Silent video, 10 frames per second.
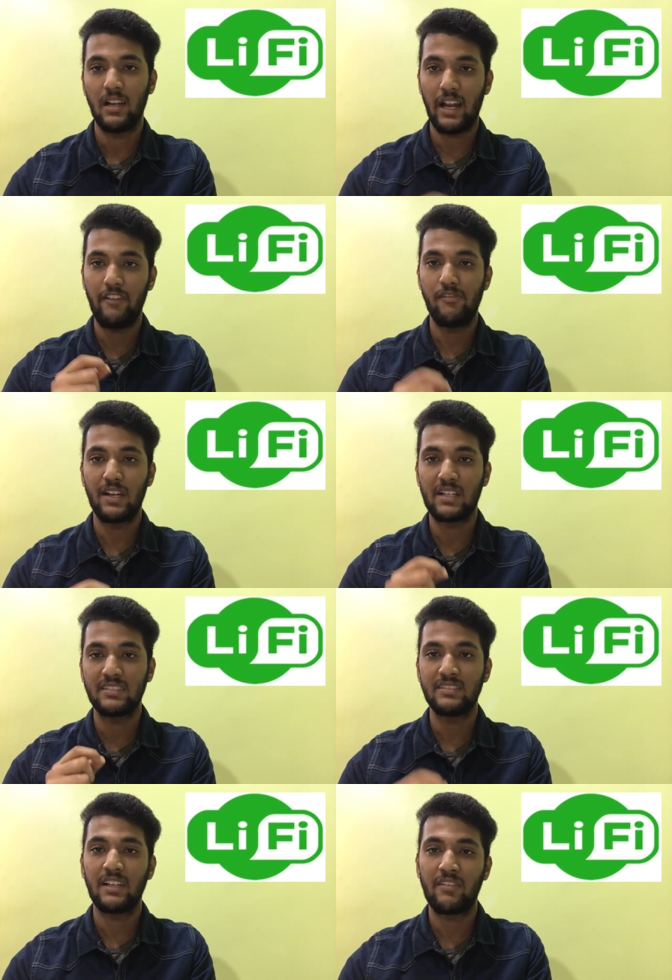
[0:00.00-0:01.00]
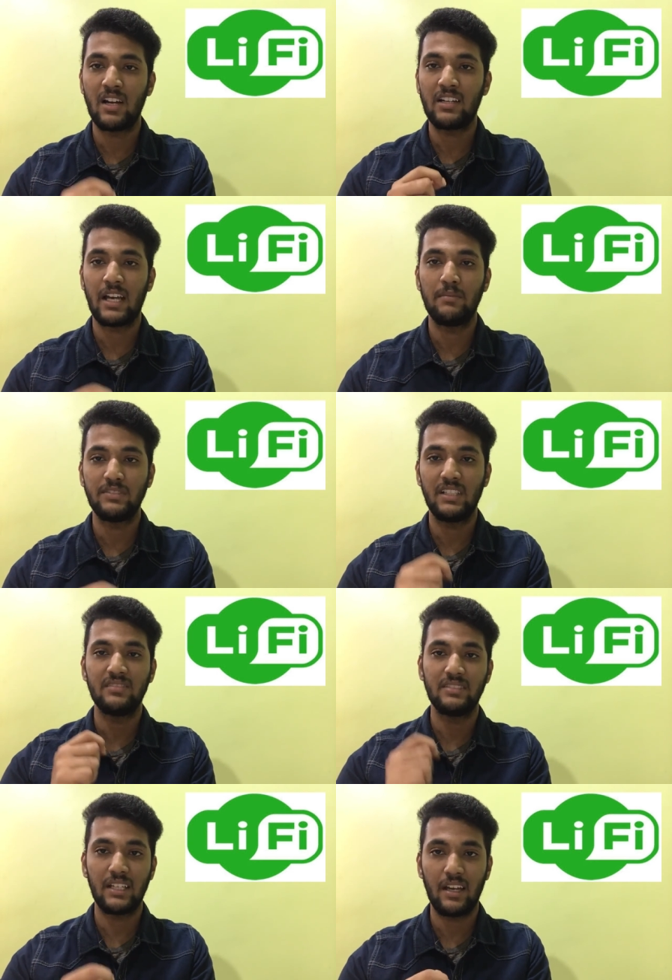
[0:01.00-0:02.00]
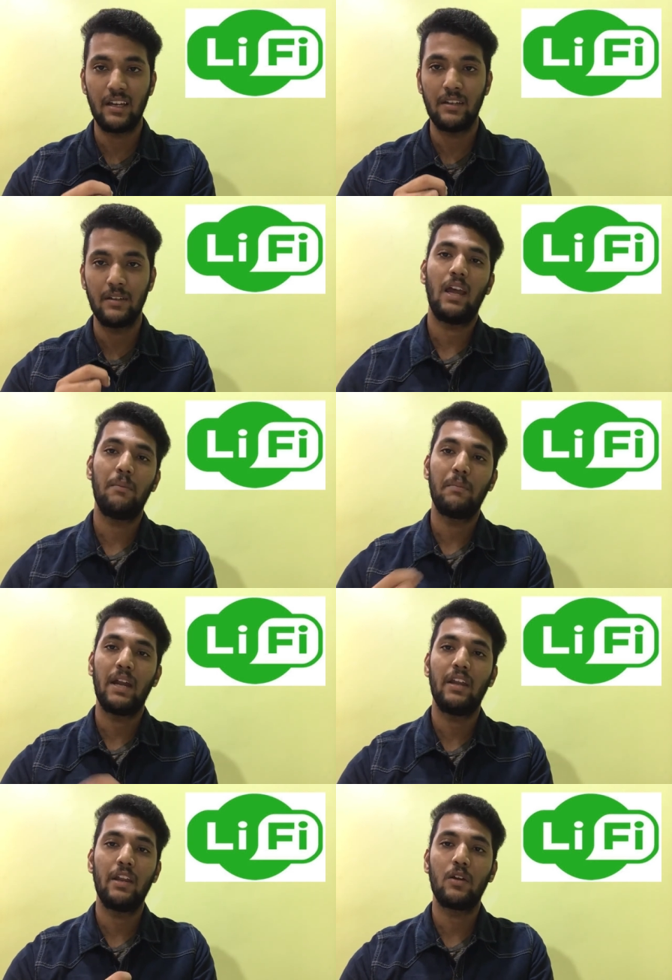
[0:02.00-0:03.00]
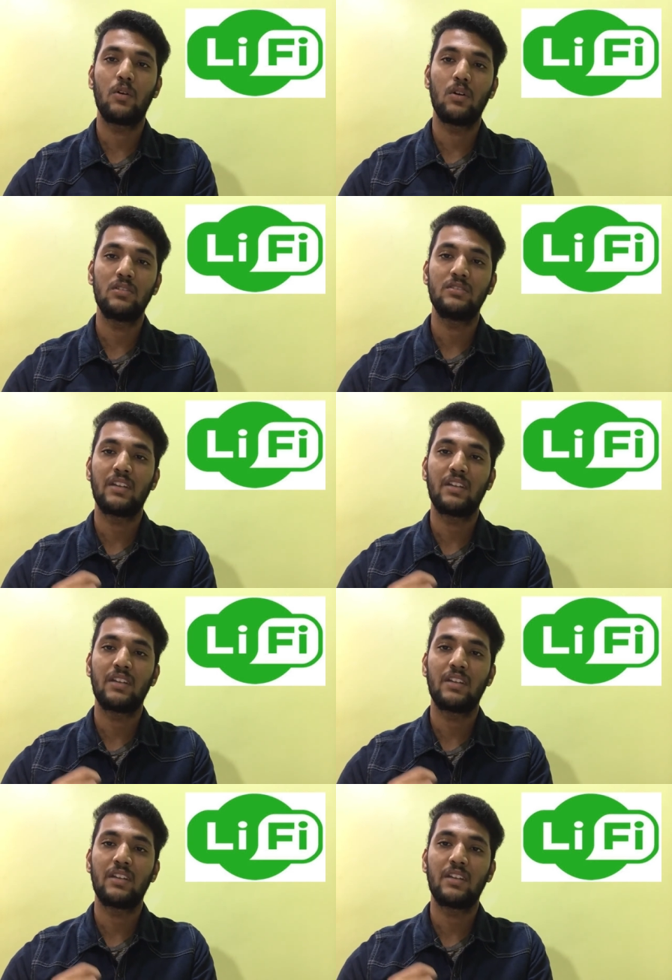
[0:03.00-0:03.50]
light flickers several times in a second and binary code